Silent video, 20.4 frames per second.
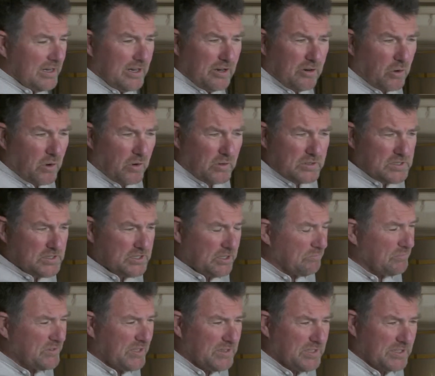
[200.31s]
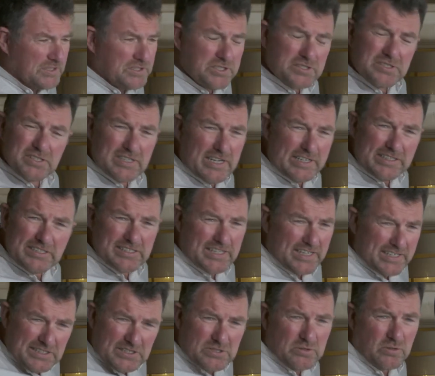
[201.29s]
or something that just needs to
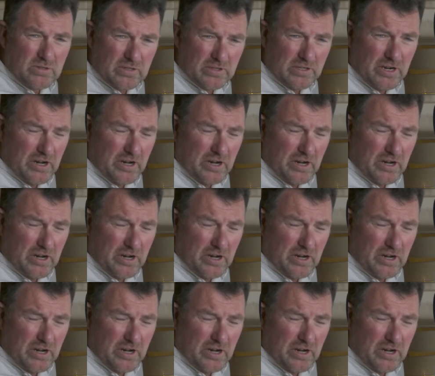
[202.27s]
get sorted